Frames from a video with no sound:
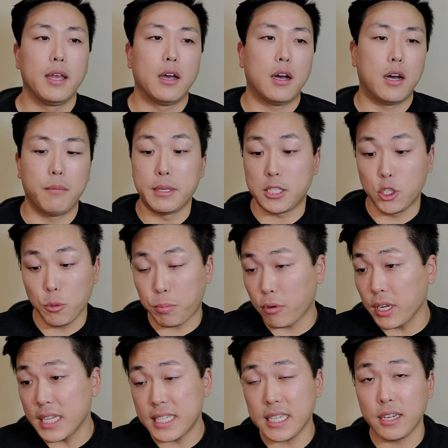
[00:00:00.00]
It's super
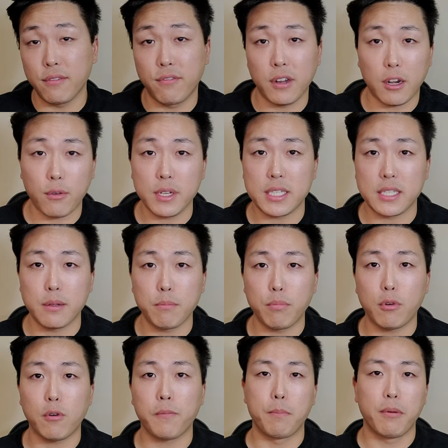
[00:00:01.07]
easy and very
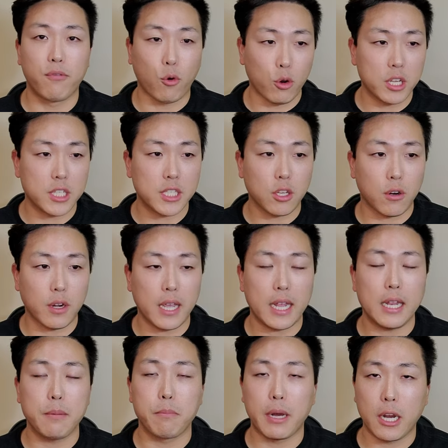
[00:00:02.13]
simple. Before you start
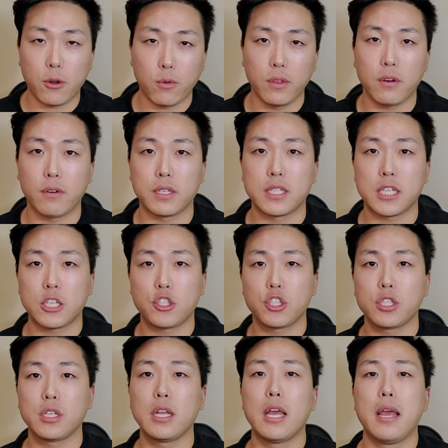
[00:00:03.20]
any microneedling
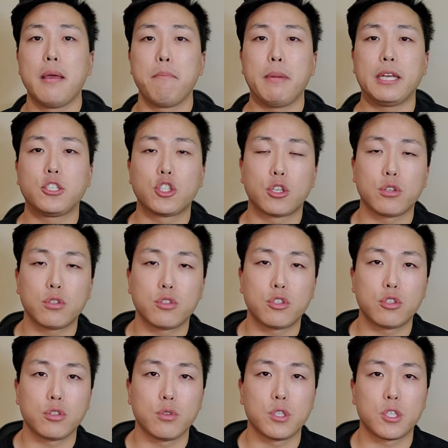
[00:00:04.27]
session, make sure
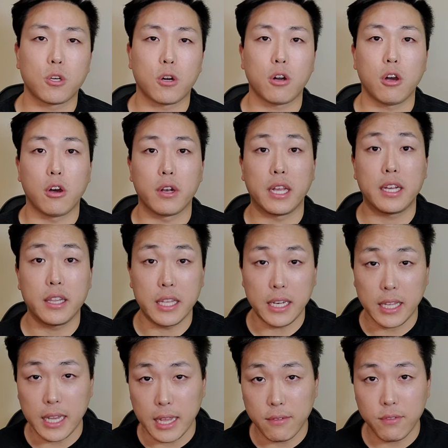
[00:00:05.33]
to start on a
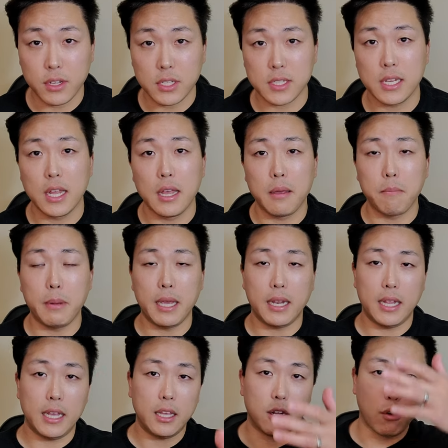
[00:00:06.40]
clean canvas,
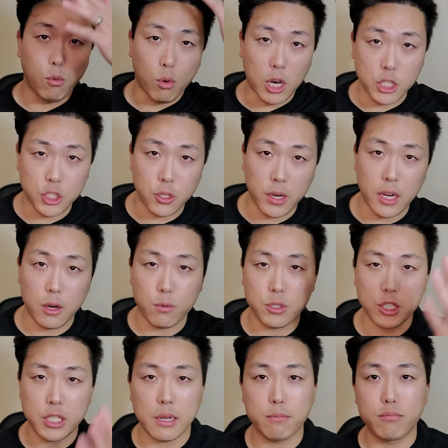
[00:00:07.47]
meaning, you know, wash your hair with
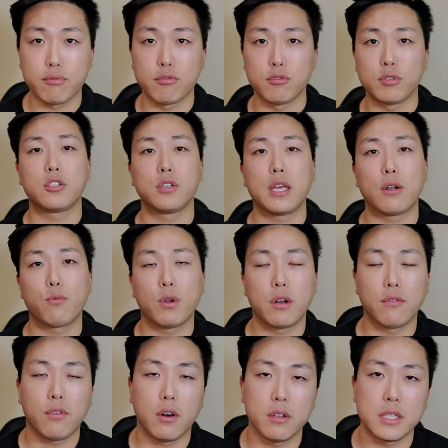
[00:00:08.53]
shampoo to get rid
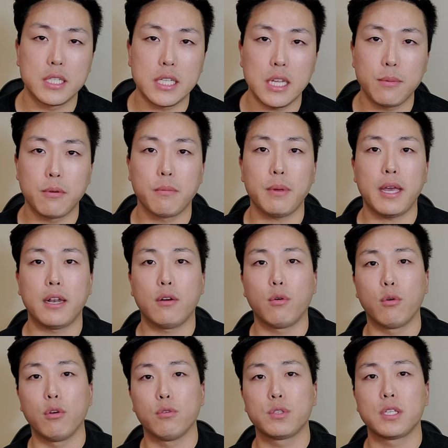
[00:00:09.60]
of all the sebum and
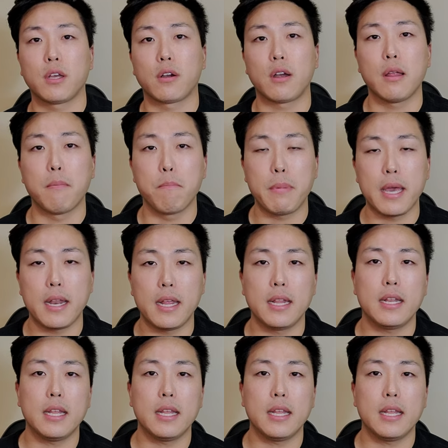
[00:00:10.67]
oils that are embedded